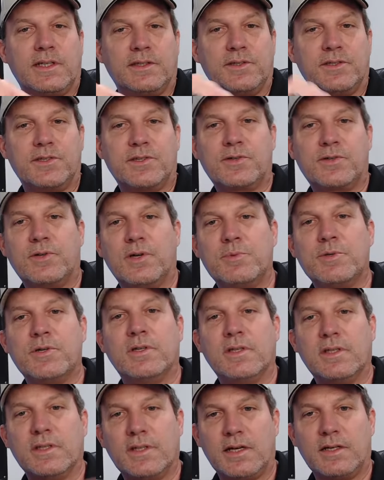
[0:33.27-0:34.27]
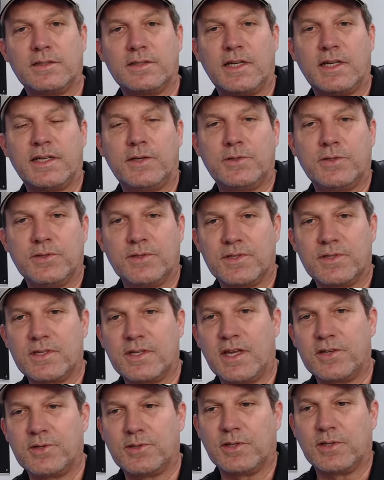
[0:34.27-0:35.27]
in the description and that'll take you to the
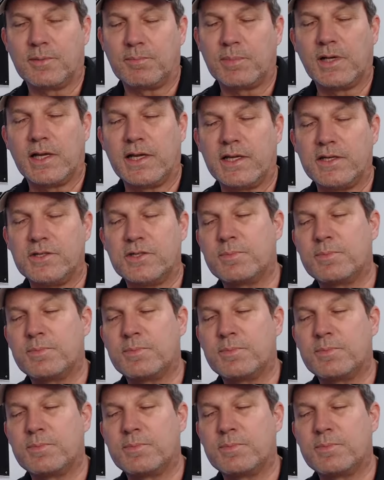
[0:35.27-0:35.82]
scheduling page.